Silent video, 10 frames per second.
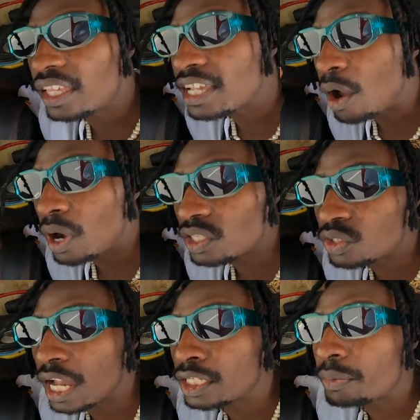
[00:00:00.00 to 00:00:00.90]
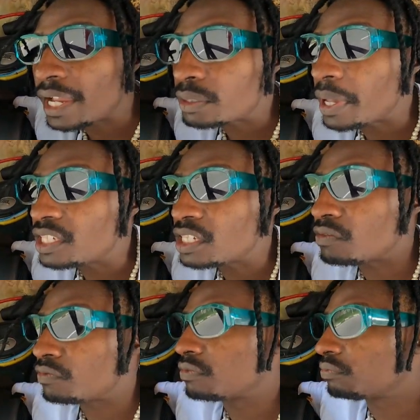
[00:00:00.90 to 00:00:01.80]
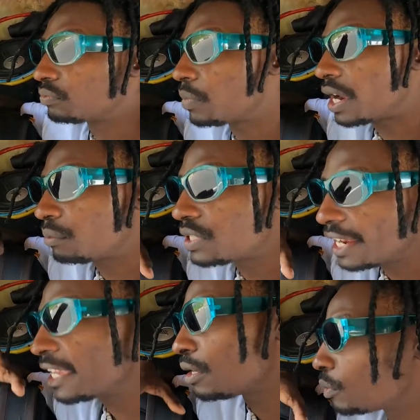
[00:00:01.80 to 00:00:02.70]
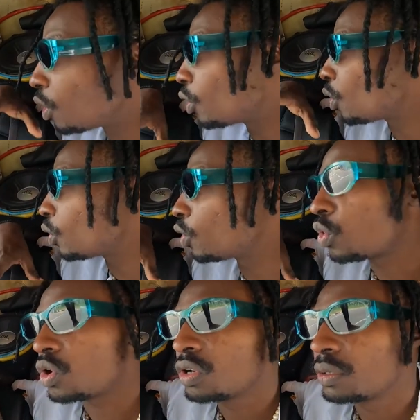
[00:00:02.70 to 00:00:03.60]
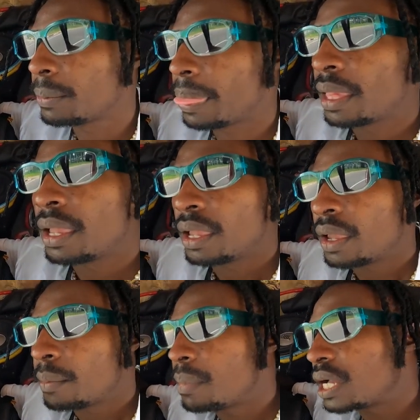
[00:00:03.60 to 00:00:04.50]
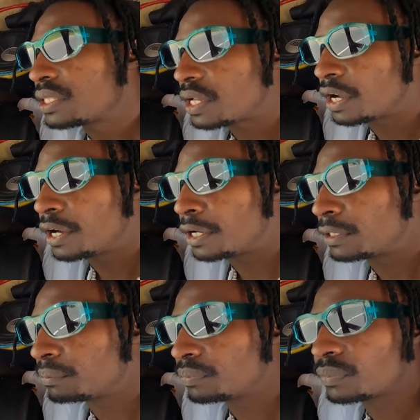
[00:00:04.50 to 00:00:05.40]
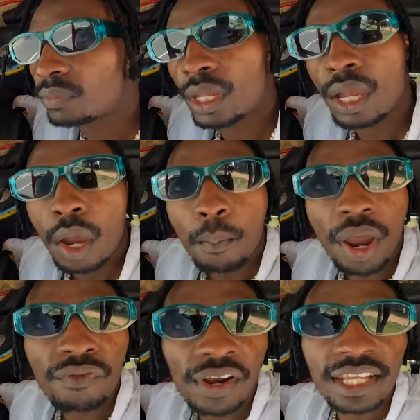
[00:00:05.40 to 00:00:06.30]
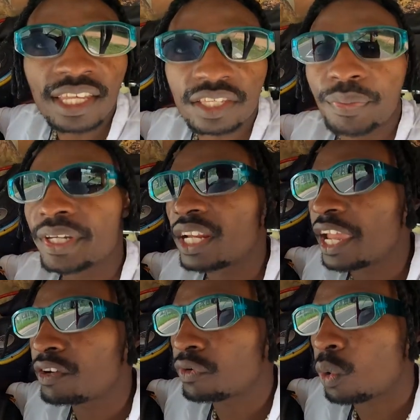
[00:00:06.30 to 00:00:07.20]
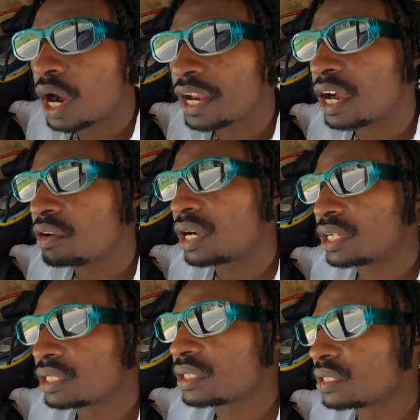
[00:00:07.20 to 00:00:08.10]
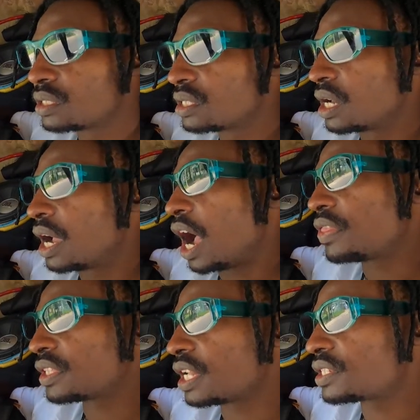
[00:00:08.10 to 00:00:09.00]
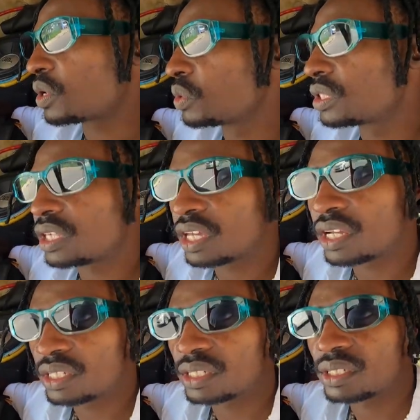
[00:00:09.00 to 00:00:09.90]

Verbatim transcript: this guy wants to charge me expensive, but I'm telling him no, no. But uh, my flight has been delayed for one hour. I think that's a good thing.